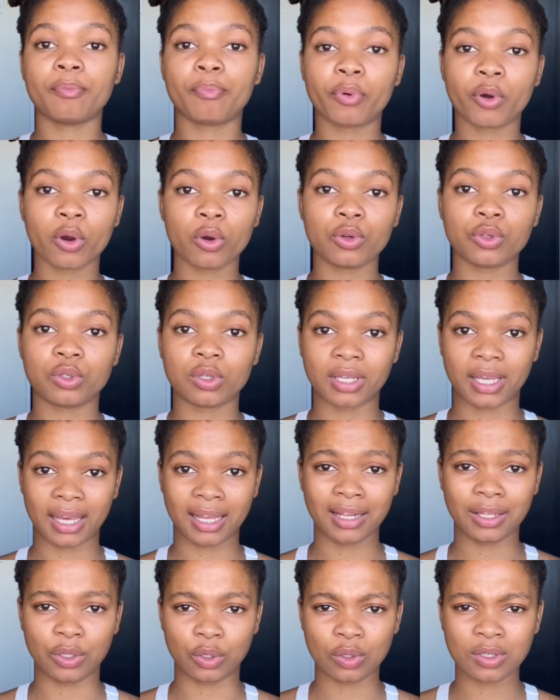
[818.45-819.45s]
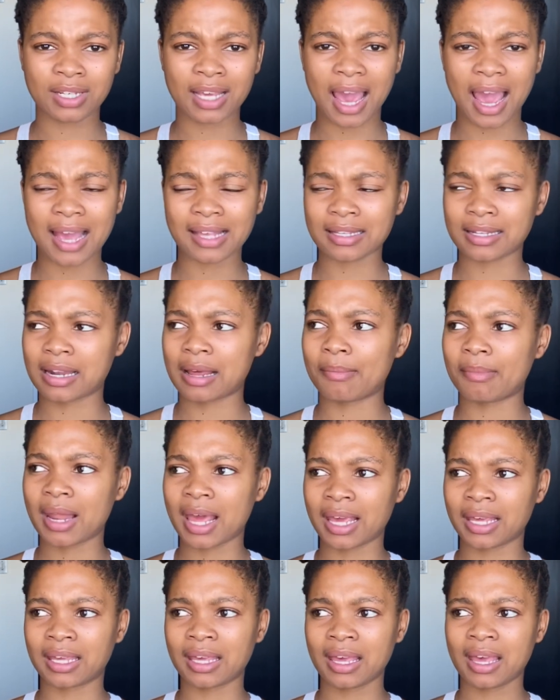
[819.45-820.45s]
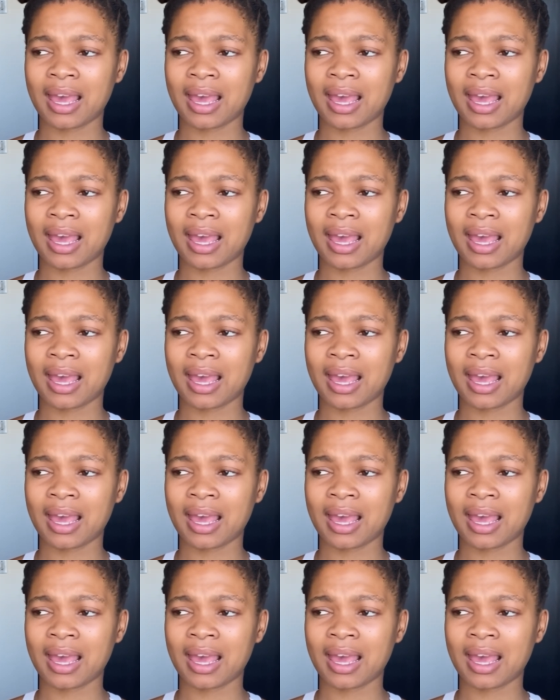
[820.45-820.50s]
prone to getting UTIs, and I'm like,